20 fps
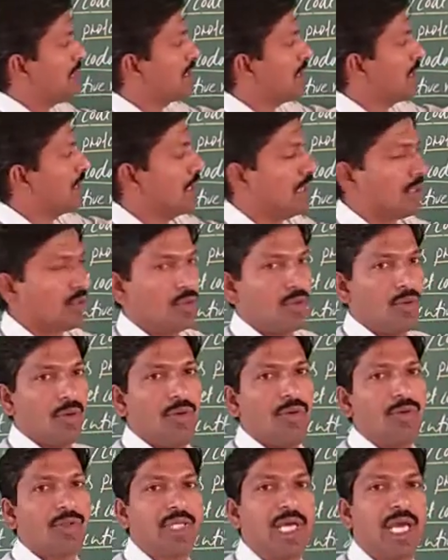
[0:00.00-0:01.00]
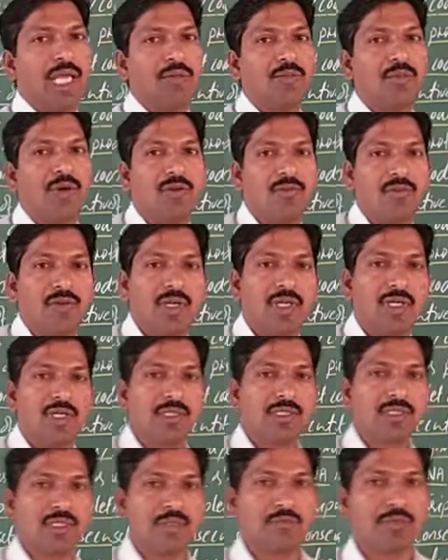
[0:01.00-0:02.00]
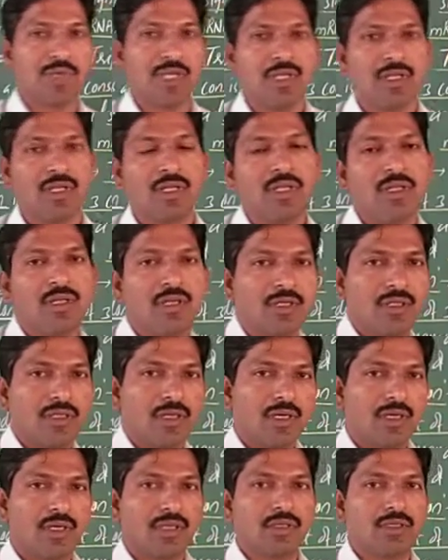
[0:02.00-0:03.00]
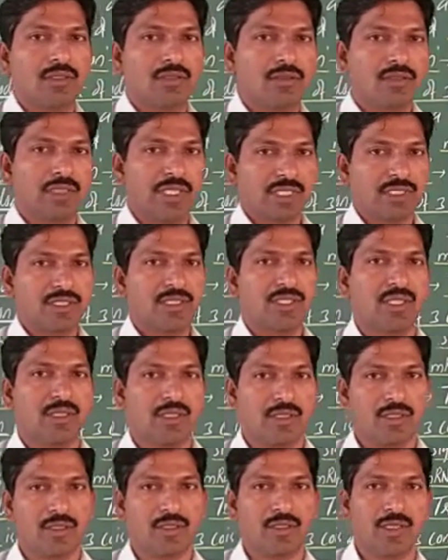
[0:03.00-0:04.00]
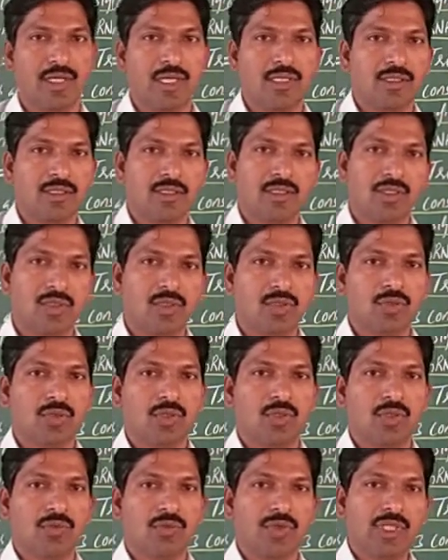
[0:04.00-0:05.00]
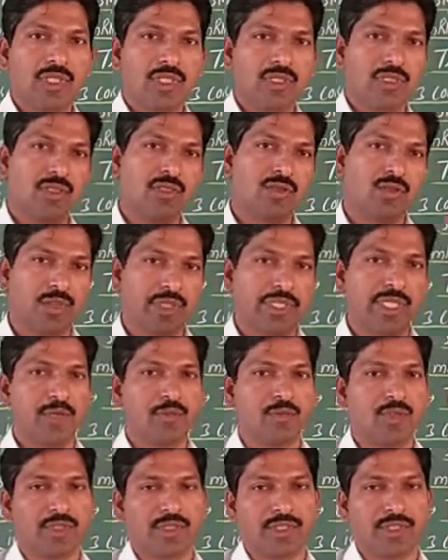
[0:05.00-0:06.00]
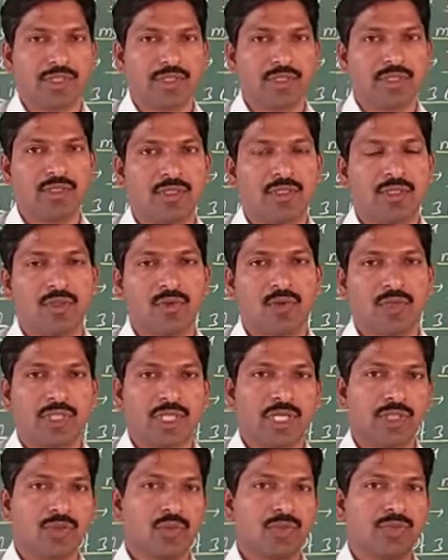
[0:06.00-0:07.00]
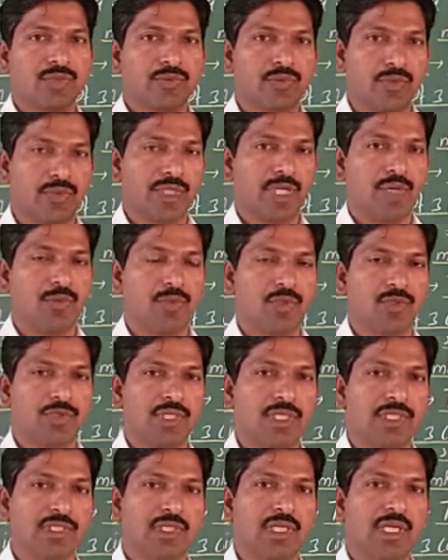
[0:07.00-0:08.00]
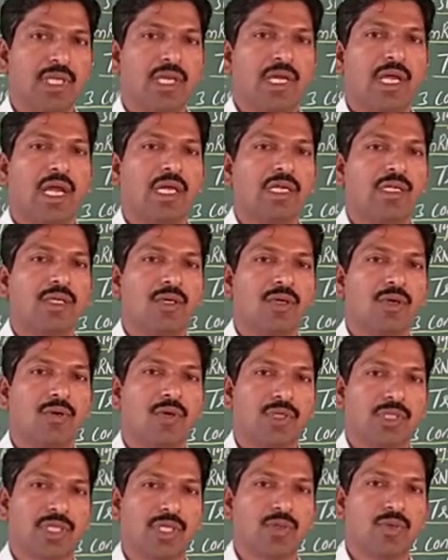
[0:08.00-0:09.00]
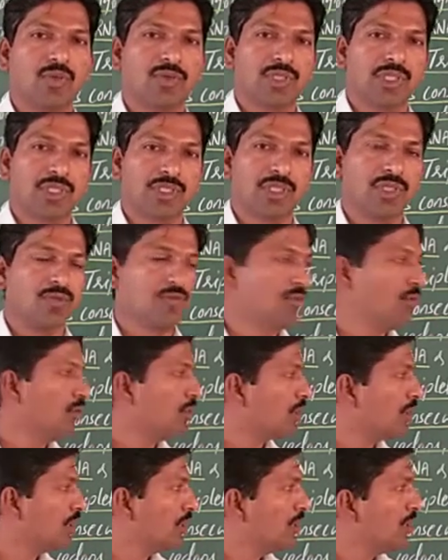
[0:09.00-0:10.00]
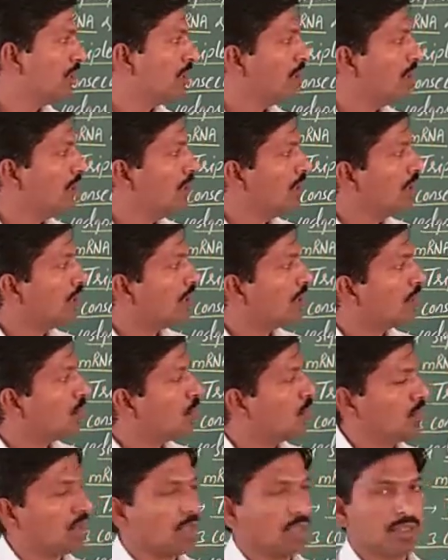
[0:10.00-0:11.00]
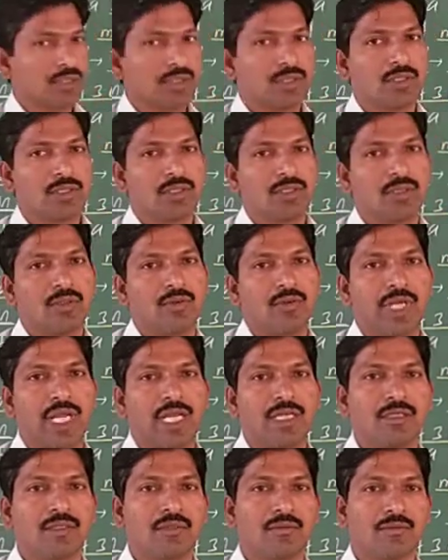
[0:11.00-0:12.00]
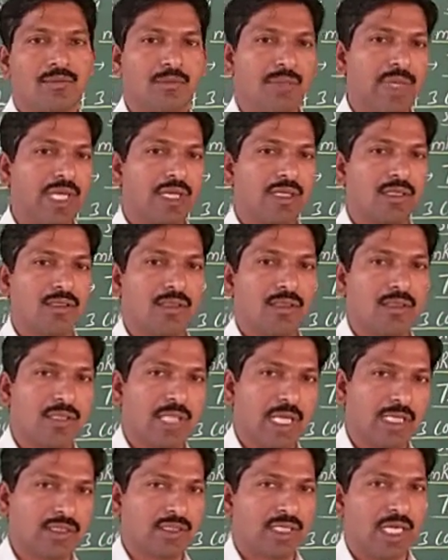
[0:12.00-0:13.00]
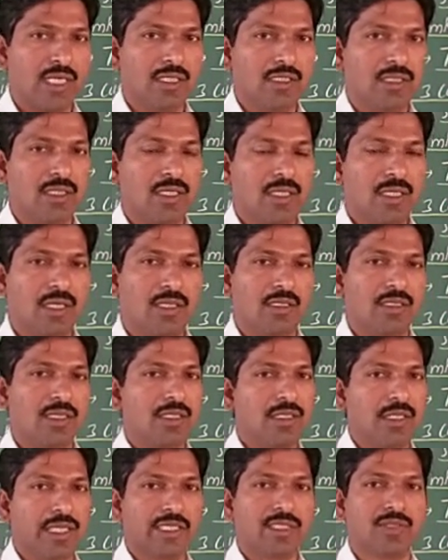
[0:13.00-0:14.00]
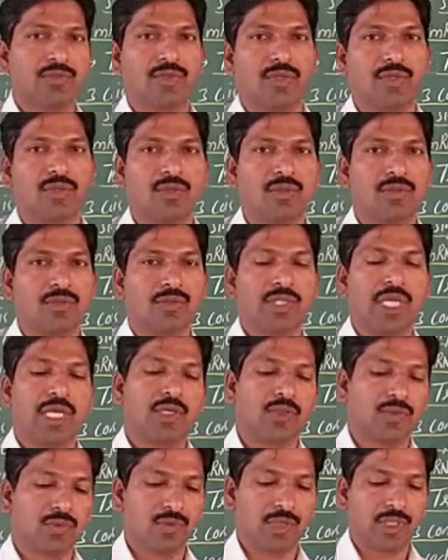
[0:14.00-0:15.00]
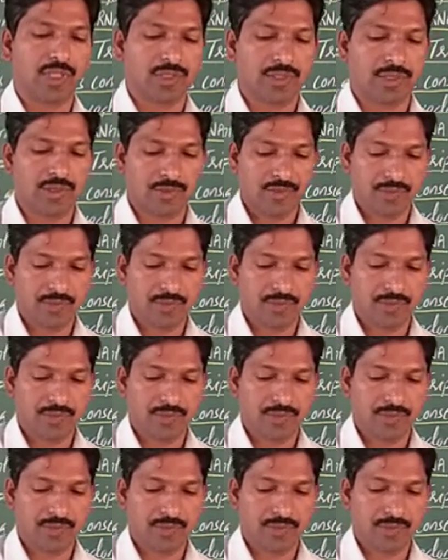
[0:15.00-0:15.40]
are there, no, with the help of a simple the dictionary, right. So, with 20 amino acids, what are those 20 amino acids and what are those 64 codons, we can make that chart in the next video. Thank you, students.